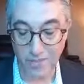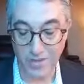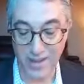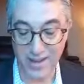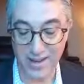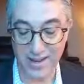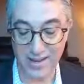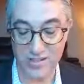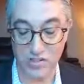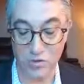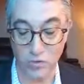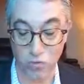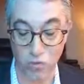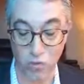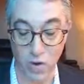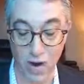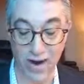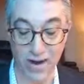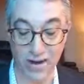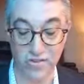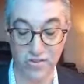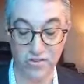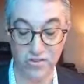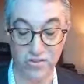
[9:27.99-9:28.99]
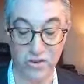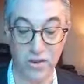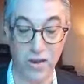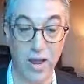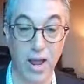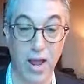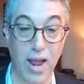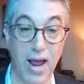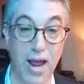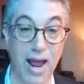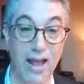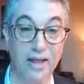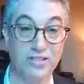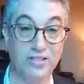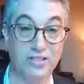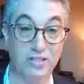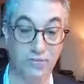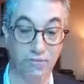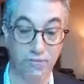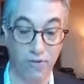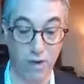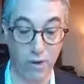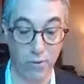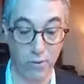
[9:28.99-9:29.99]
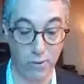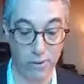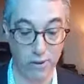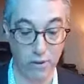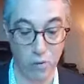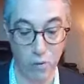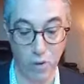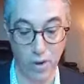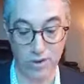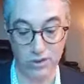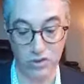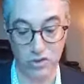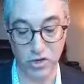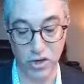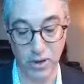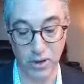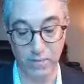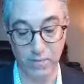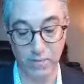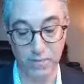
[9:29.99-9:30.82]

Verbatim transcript: think it's Race, asked the following question.